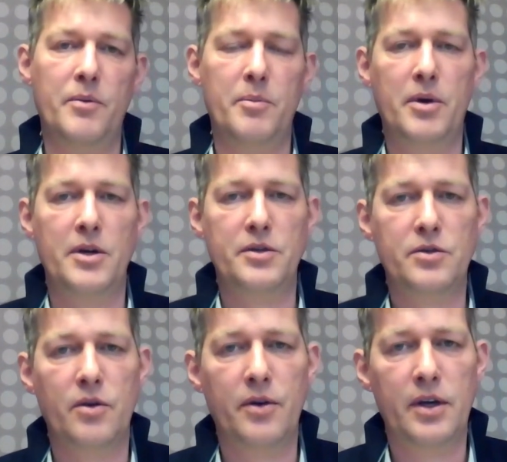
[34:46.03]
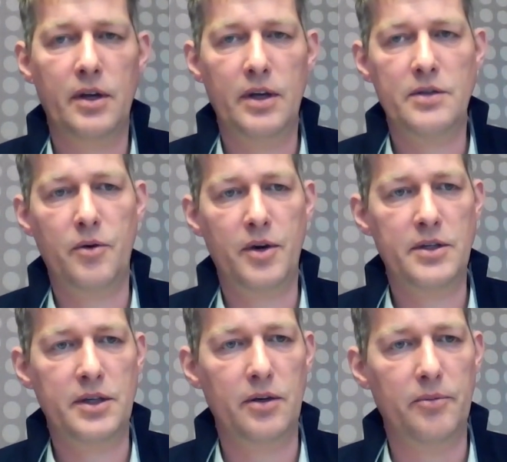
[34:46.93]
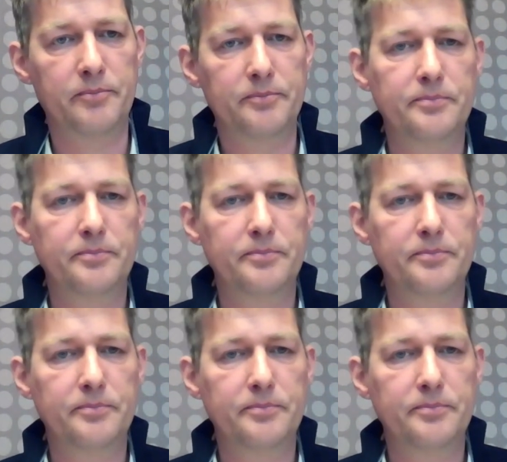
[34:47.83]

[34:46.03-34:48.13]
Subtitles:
repository is for Excel.